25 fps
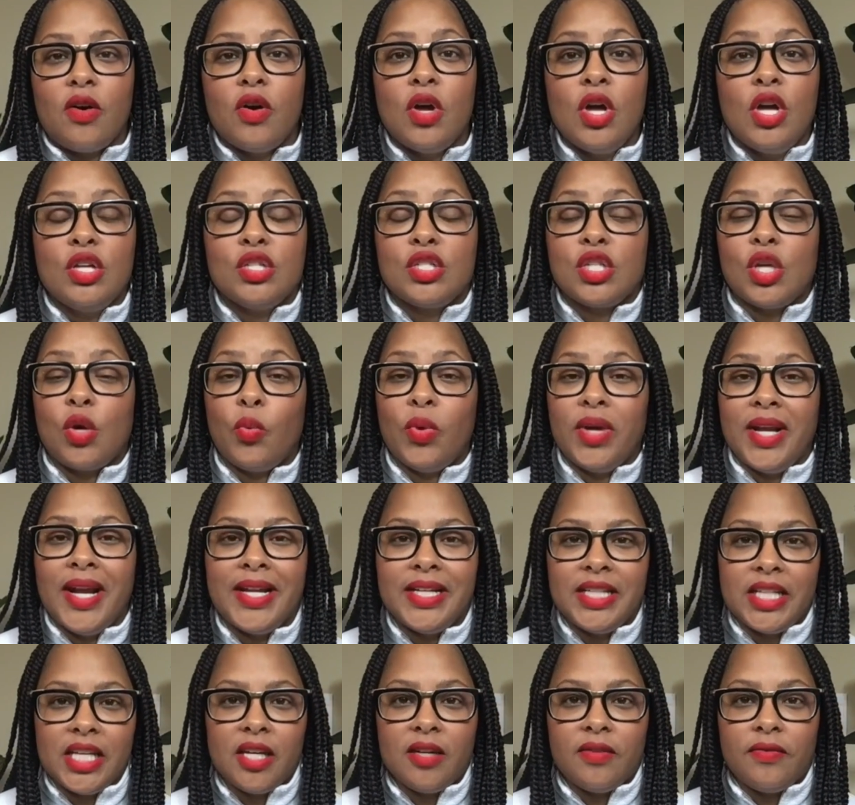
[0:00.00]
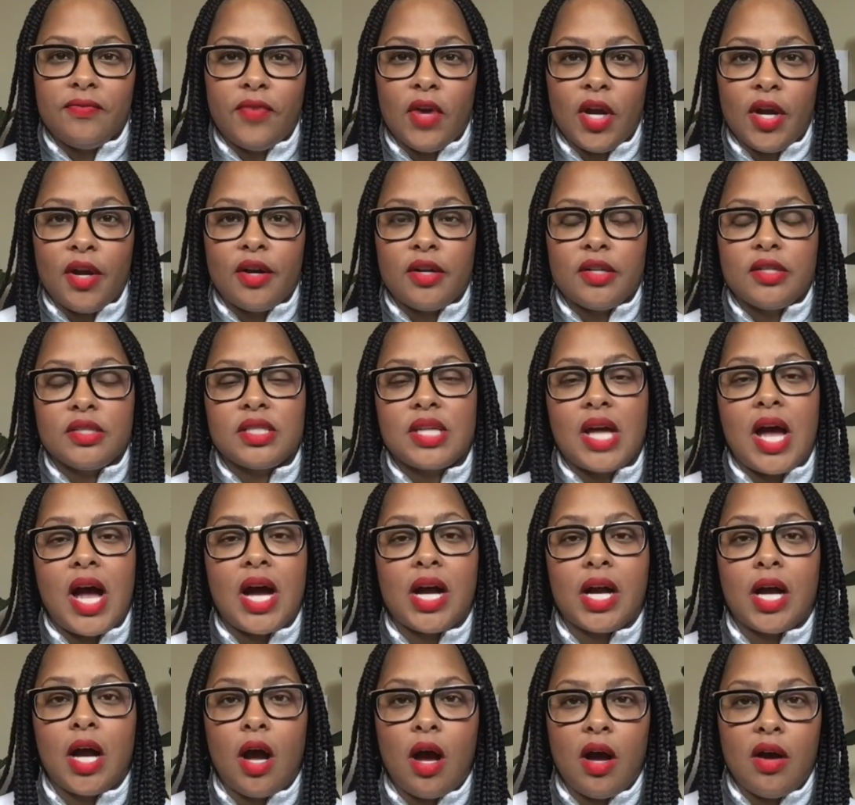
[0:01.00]
So what I did first, I
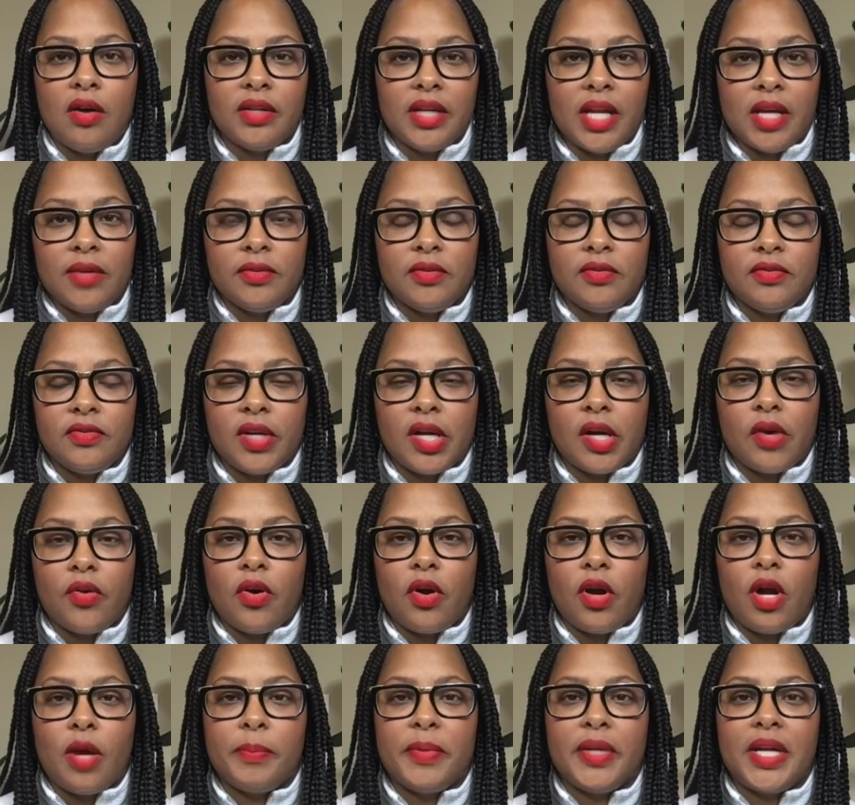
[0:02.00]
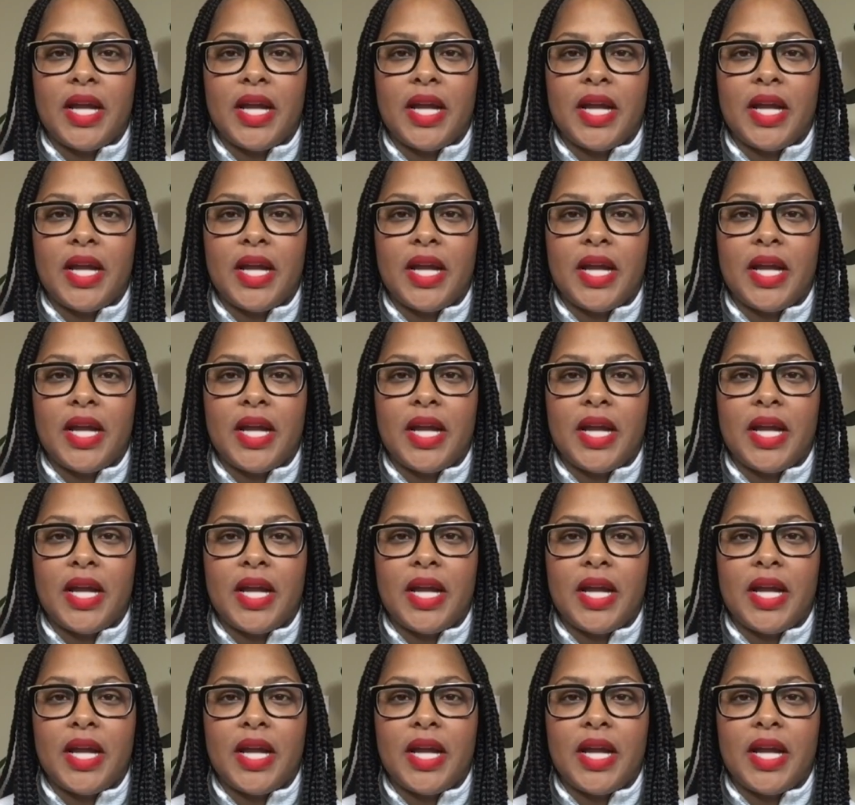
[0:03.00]
called Navy Federal up and I